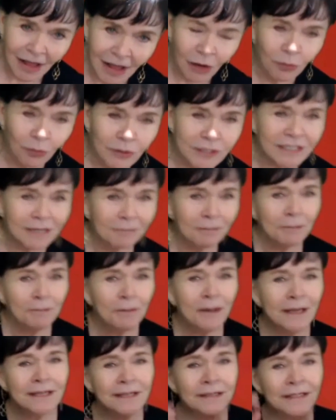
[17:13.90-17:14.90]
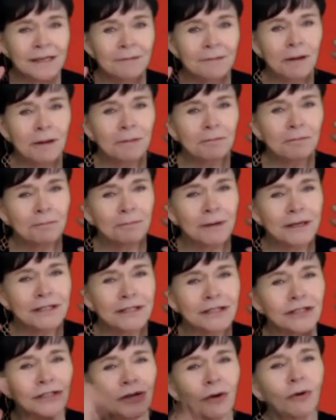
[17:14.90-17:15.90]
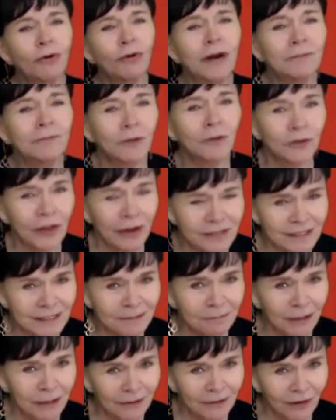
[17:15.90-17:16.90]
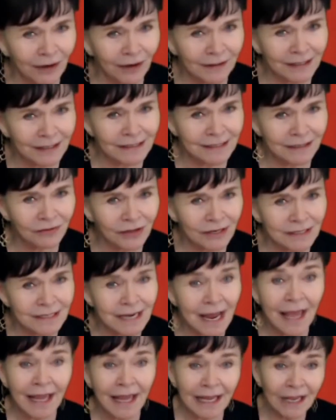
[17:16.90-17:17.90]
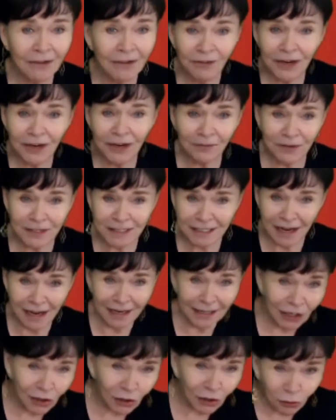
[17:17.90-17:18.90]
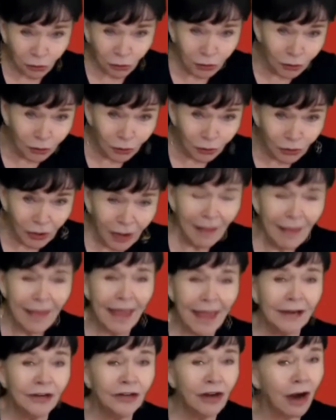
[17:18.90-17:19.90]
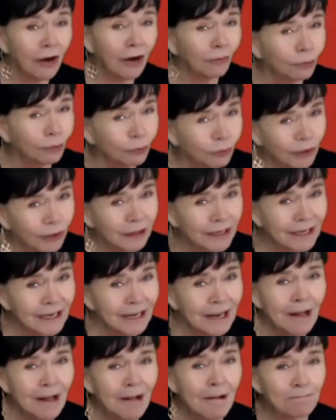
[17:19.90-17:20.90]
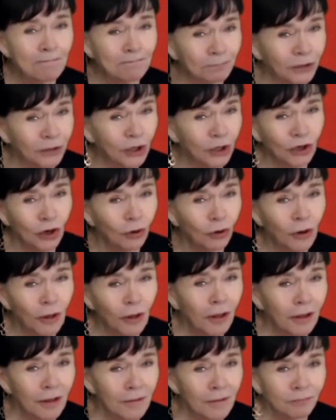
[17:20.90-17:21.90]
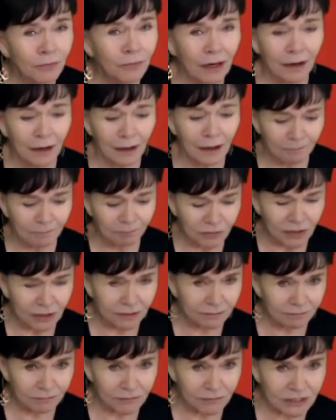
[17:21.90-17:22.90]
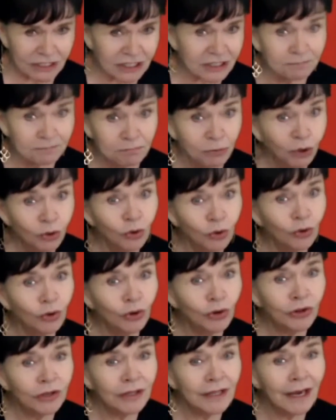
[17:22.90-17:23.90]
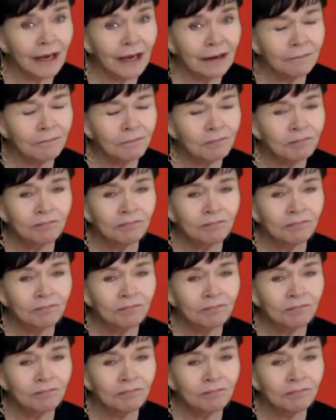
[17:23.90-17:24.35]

Will somebody be some people be so grateful that somebody finally did this, even if it's kind of crude and not really, you know, uh, smooth yet?